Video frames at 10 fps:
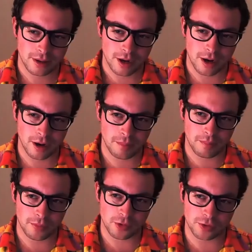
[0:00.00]

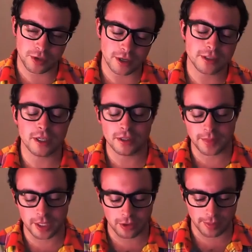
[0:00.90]
Um, so t- tell
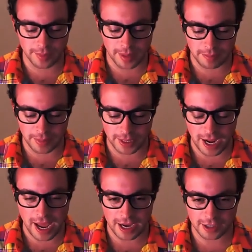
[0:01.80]
me a little bit about being a
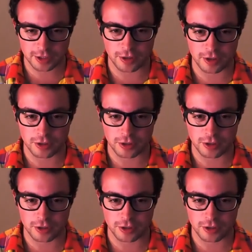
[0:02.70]
hack star.